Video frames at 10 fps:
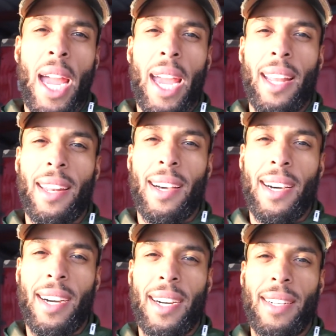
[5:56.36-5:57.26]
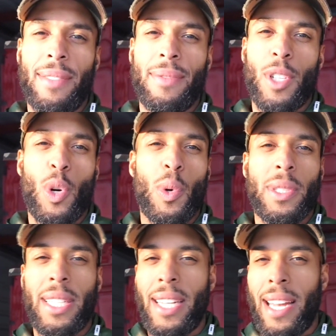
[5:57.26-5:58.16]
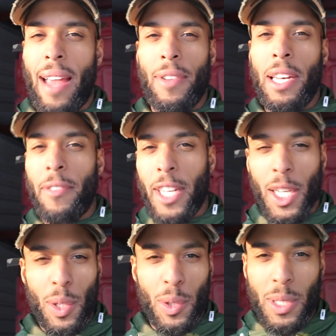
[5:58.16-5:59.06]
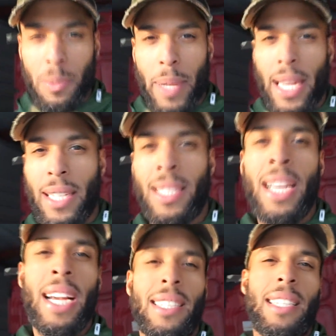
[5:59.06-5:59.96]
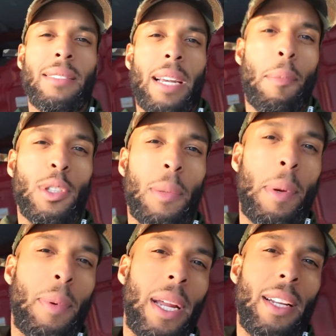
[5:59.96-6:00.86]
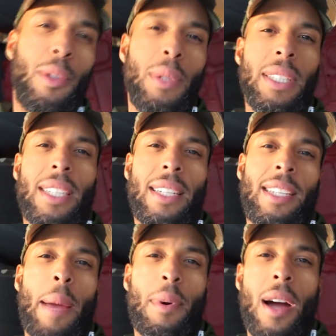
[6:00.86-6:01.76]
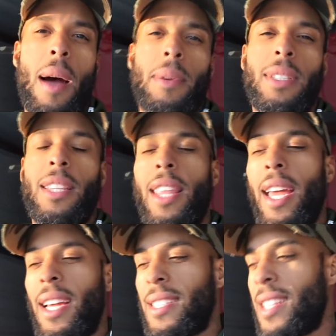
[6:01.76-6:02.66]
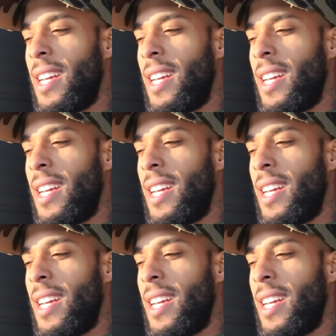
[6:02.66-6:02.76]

and of course he didn't have any videos on his page. It seems like most of the people that do these type of comments and things,